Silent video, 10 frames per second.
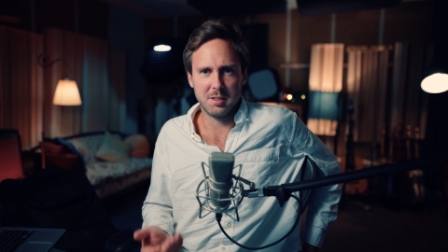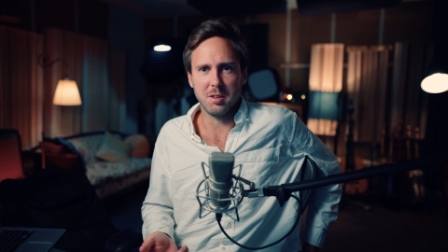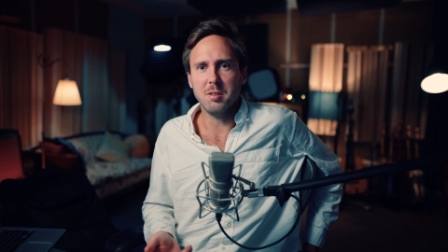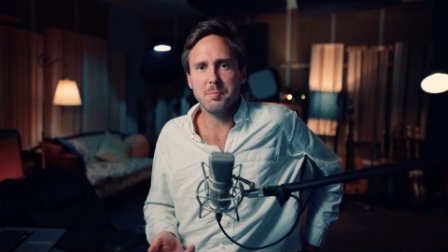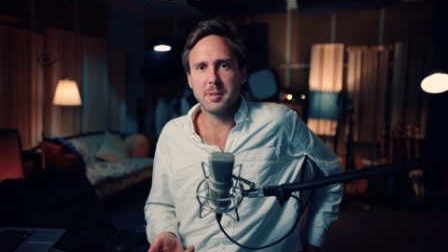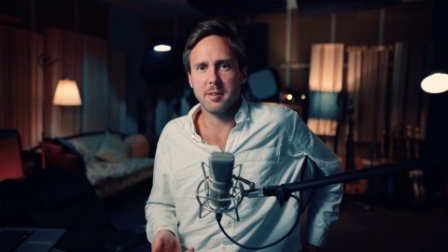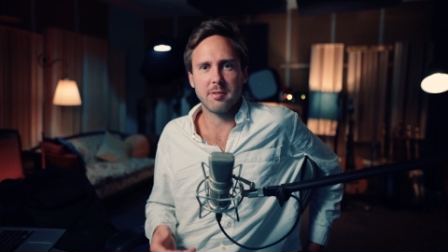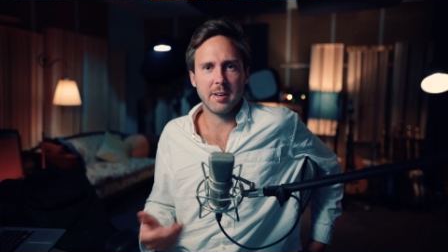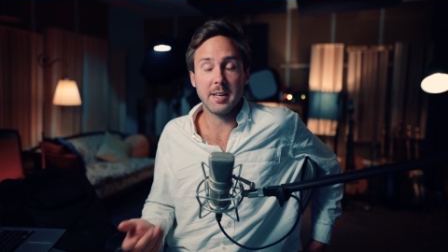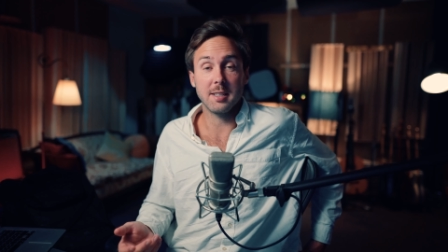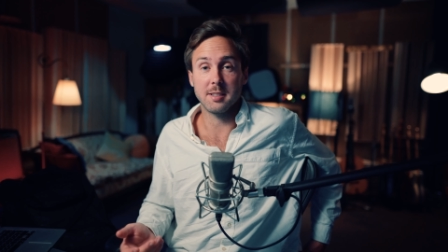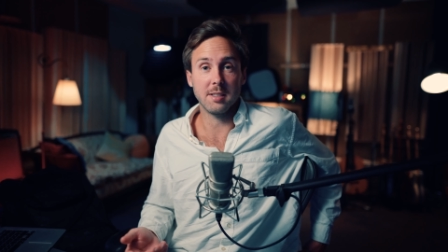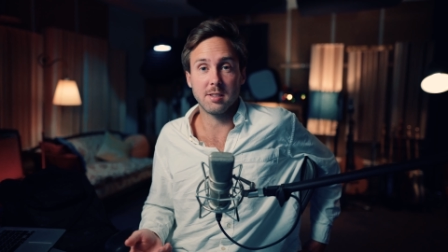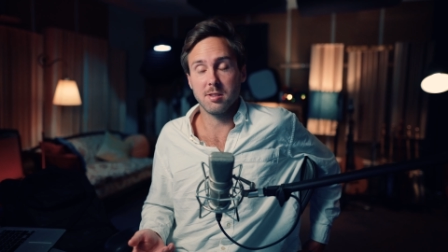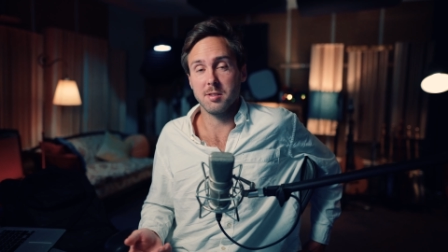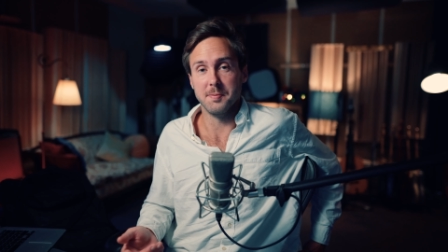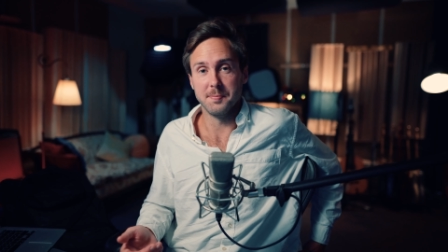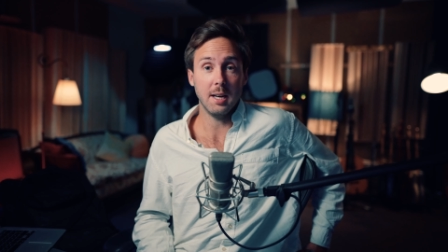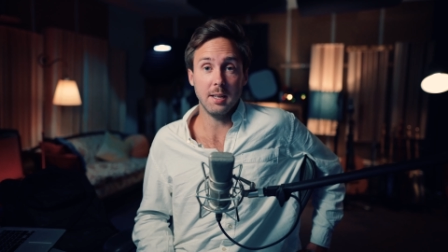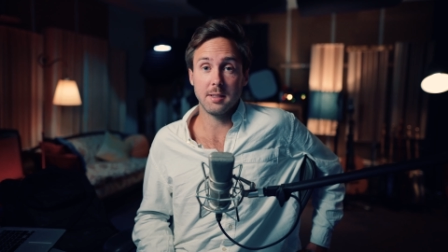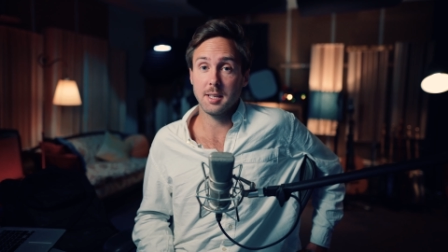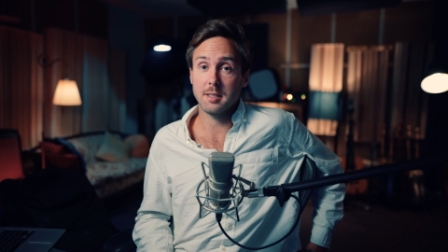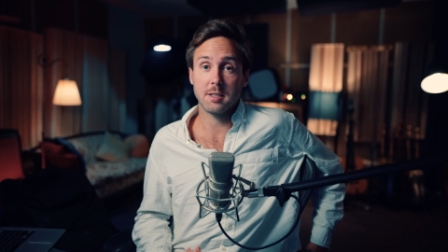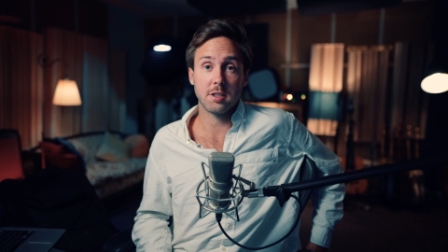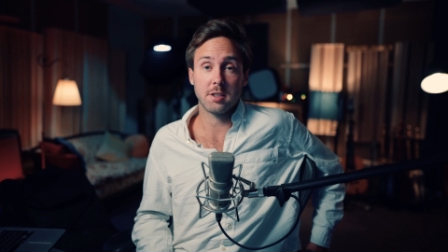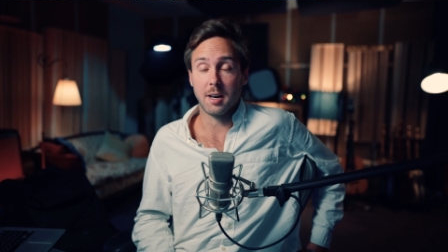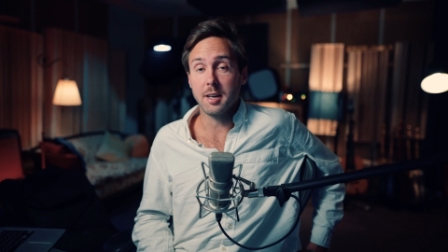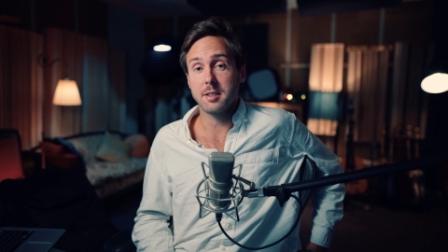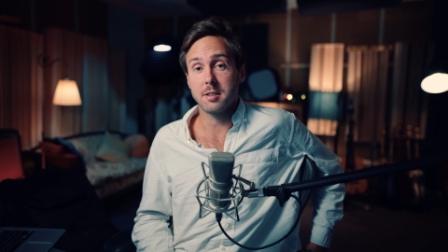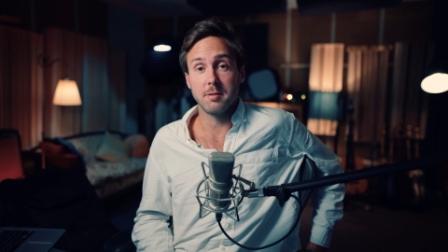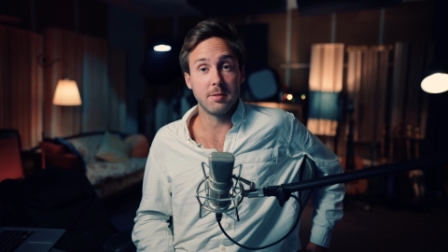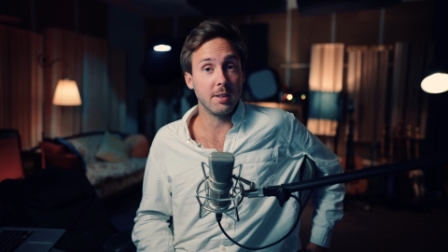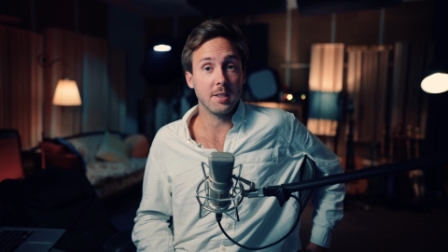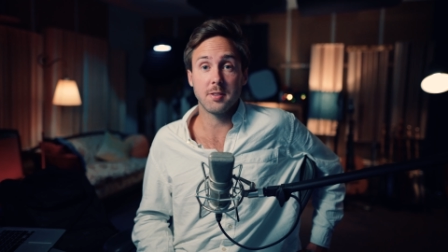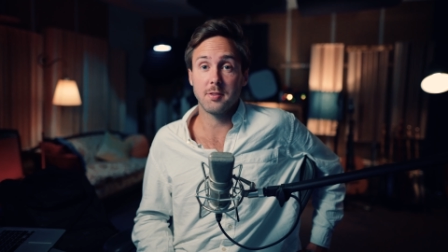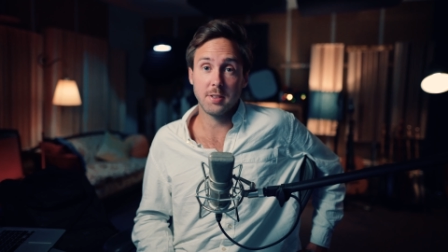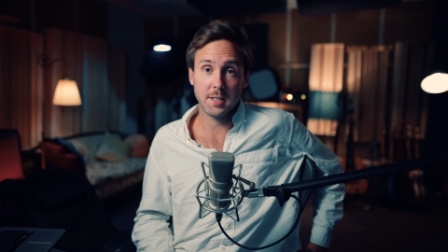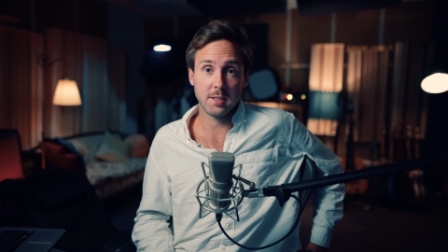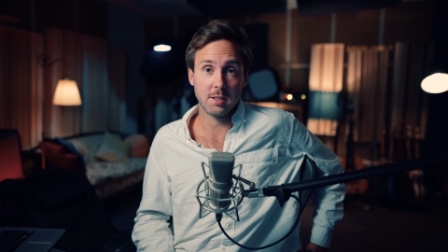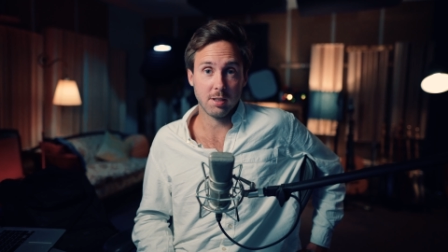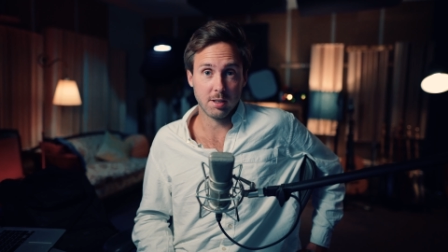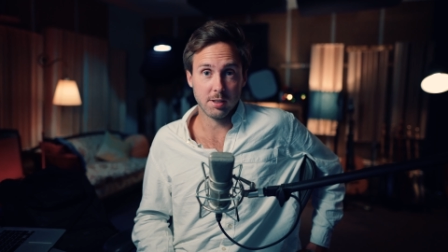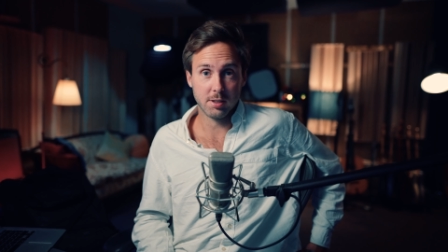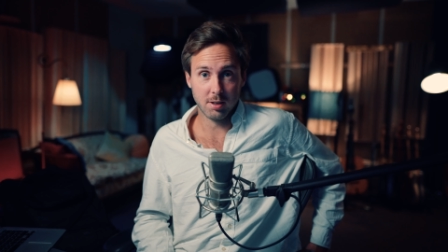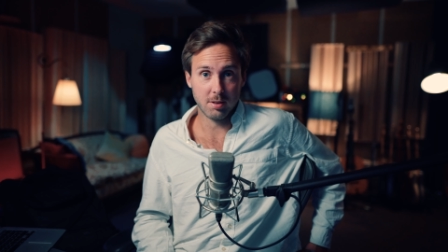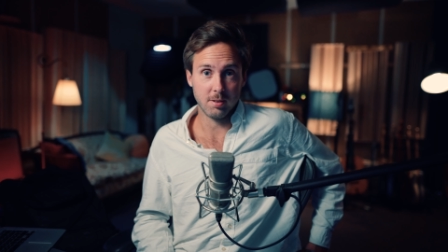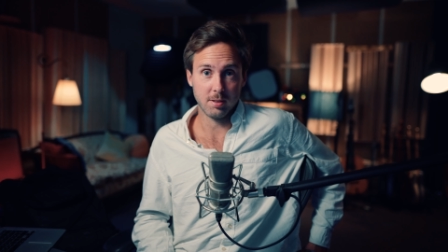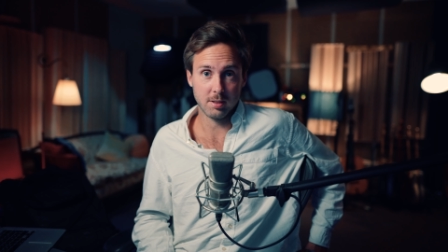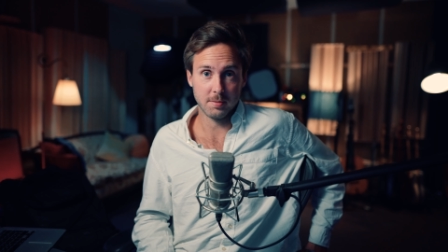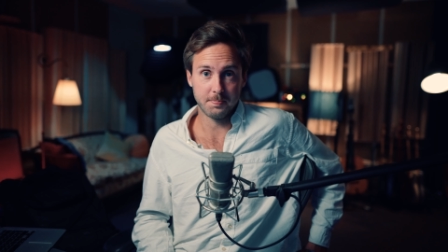don't be afraid and just do. And then start to just finish your songs.